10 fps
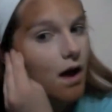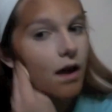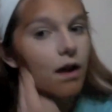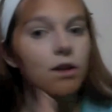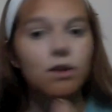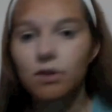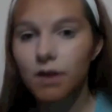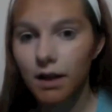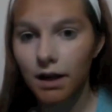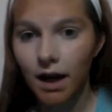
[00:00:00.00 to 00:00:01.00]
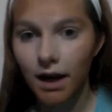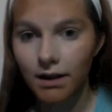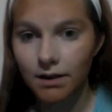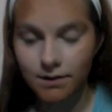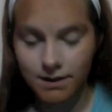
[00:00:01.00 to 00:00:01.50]
And you can
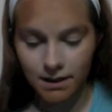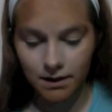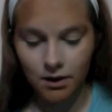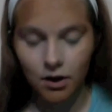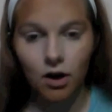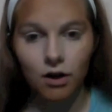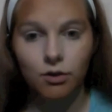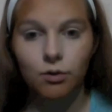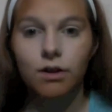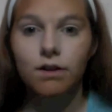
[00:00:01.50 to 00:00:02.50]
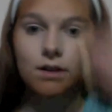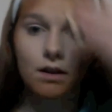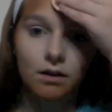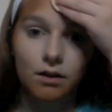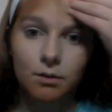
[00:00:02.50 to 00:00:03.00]
kind of see the contours
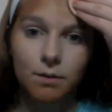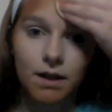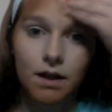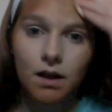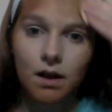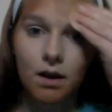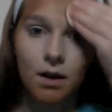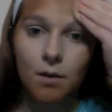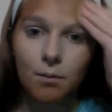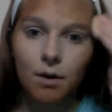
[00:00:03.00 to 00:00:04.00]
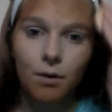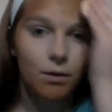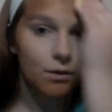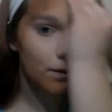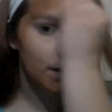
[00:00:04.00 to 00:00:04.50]
a little bit, but
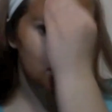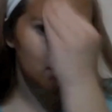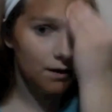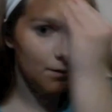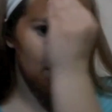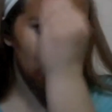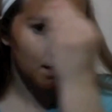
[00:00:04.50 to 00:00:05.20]
we'll redo them at the